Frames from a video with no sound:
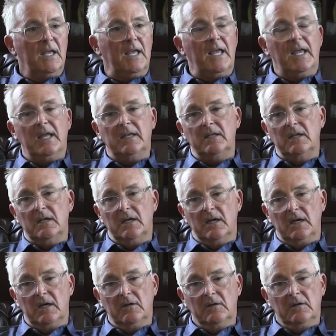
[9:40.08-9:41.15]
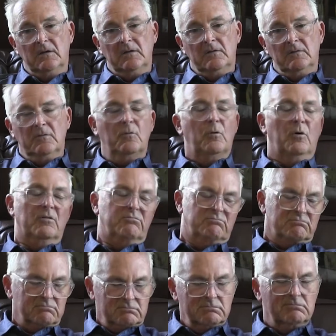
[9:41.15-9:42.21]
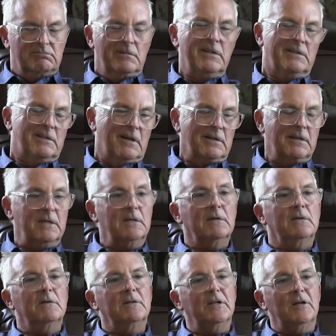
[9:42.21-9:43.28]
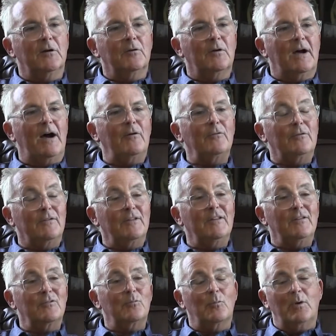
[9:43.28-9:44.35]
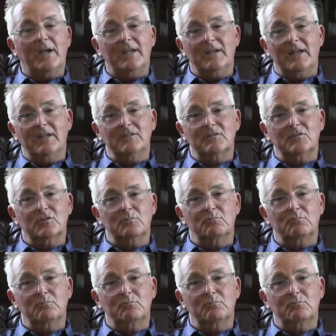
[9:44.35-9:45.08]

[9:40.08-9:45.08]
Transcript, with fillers: and, uh, or Kentucky, you know, out in this way and